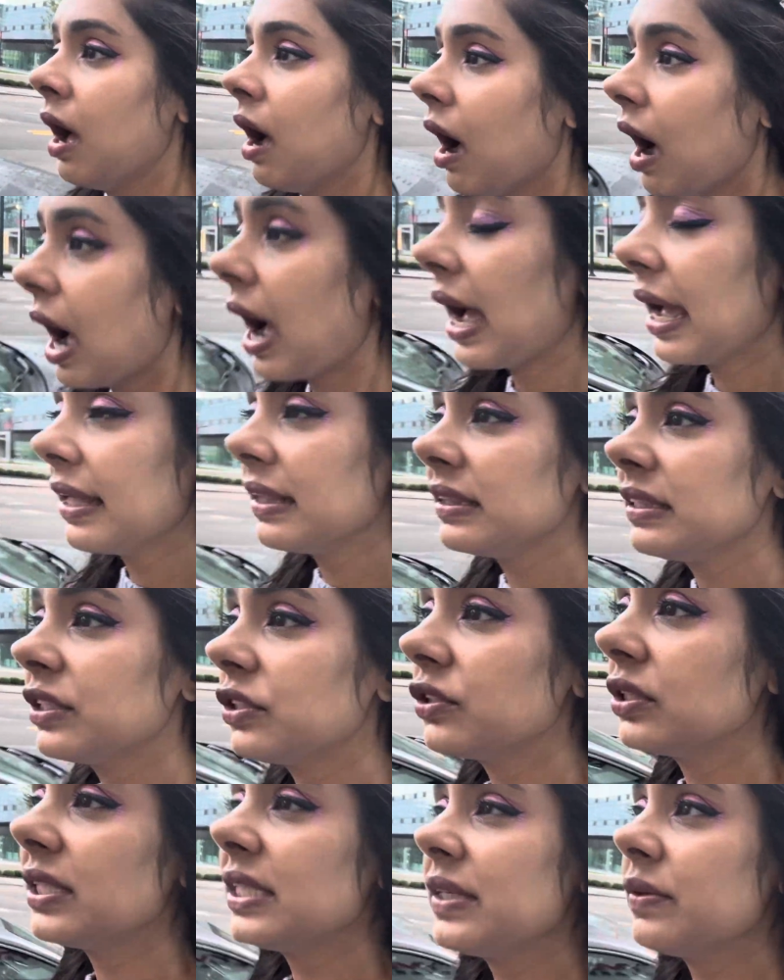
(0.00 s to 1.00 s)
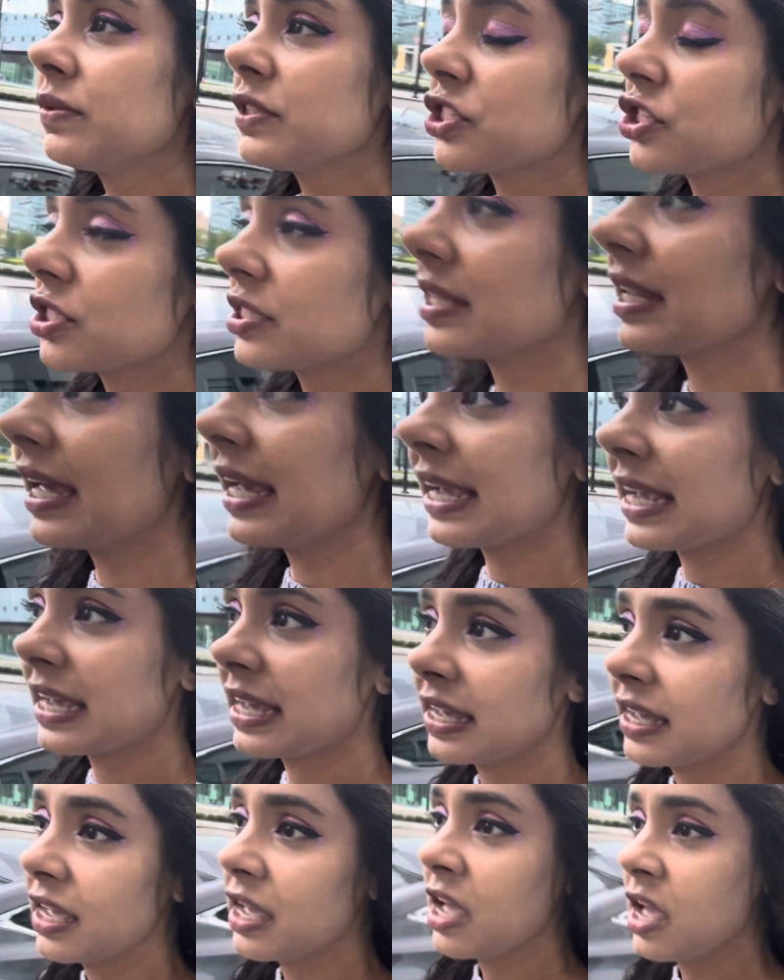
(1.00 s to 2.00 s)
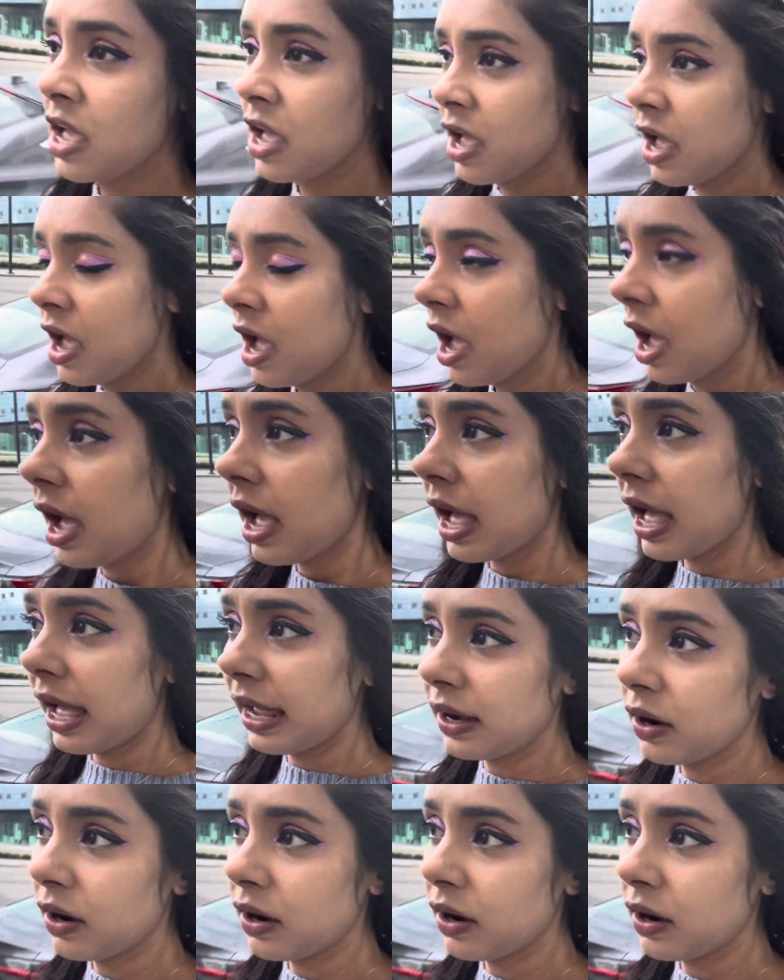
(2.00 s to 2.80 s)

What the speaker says: I literally was just like at